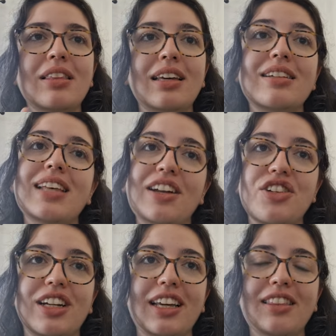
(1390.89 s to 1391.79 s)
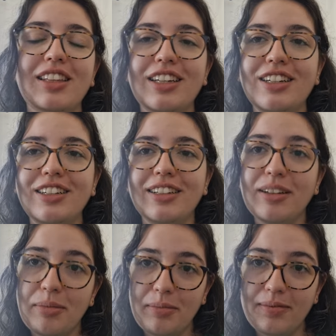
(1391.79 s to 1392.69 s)
It's actually the
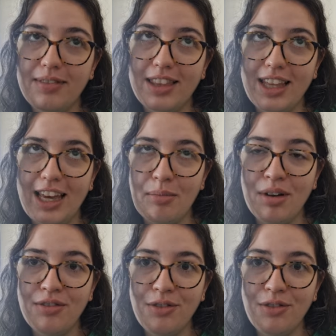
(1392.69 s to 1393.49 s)
theme